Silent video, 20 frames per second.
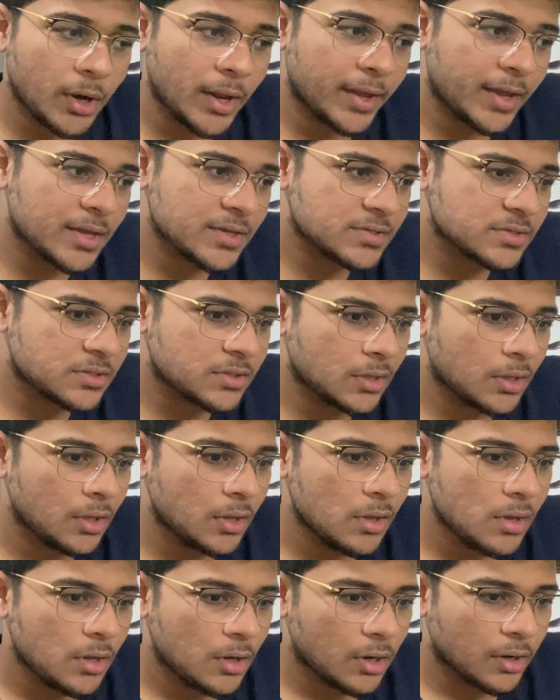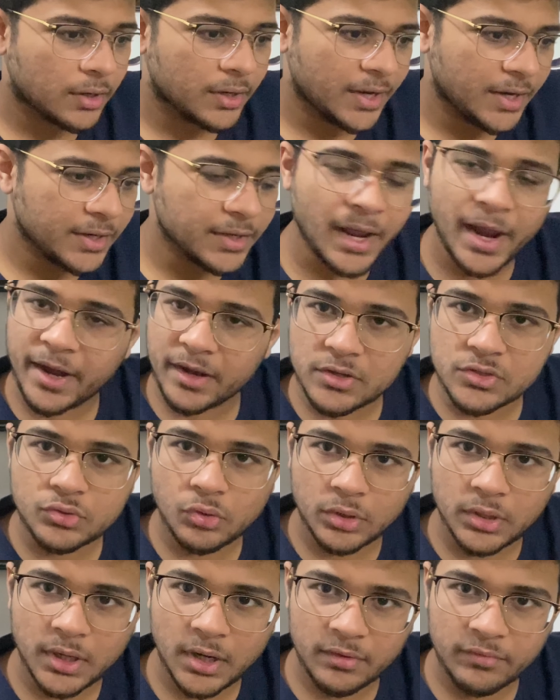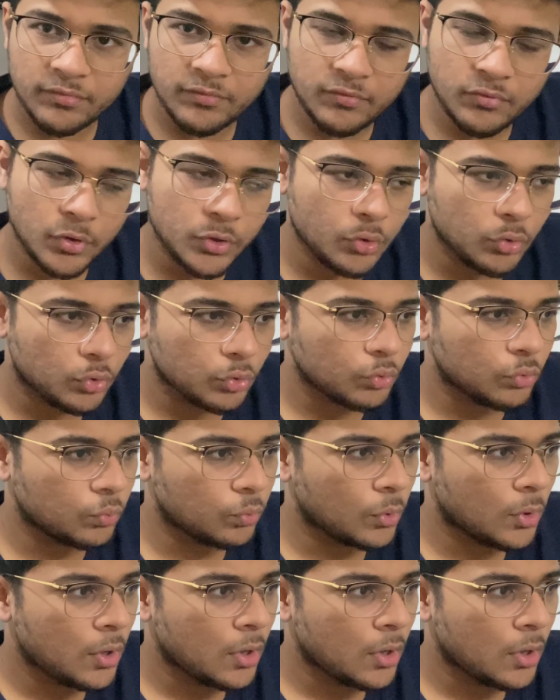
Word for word: I guess a clean diet is good enough for you to